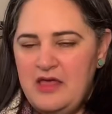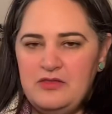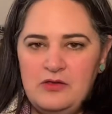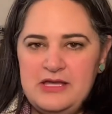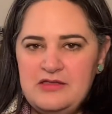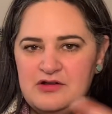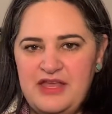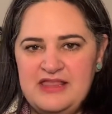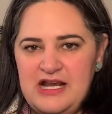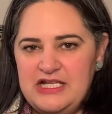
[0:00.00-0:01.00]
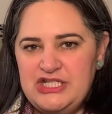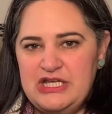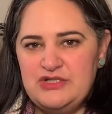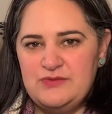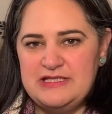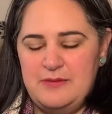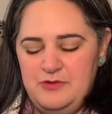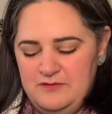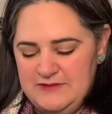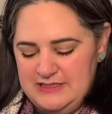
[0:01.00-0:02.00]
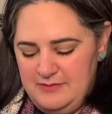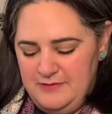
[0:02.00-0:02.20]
the only other thing that I changed was I moved some